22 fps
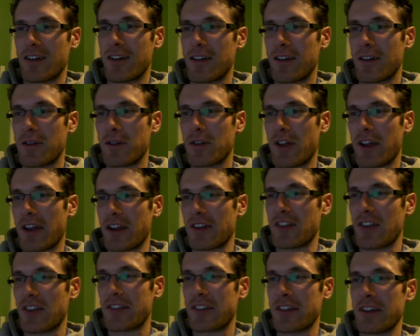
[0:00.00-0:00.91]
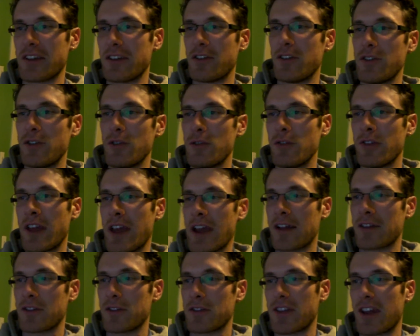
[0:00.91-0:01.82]
It was like I suddenly knew the
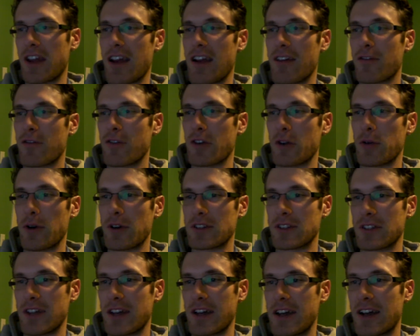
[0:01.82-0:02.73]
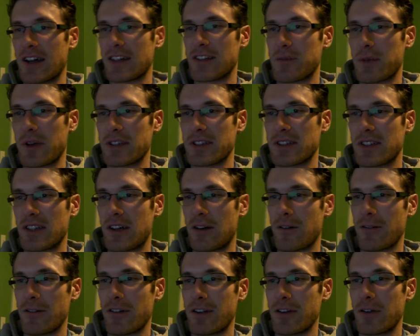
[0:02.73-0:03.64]
answers to every question I asked
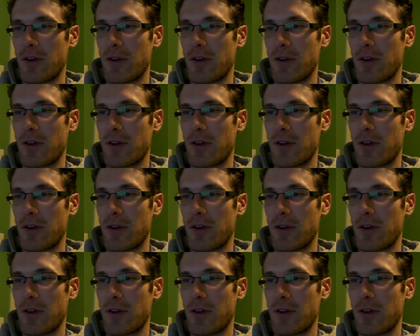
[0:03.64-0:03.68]
myself,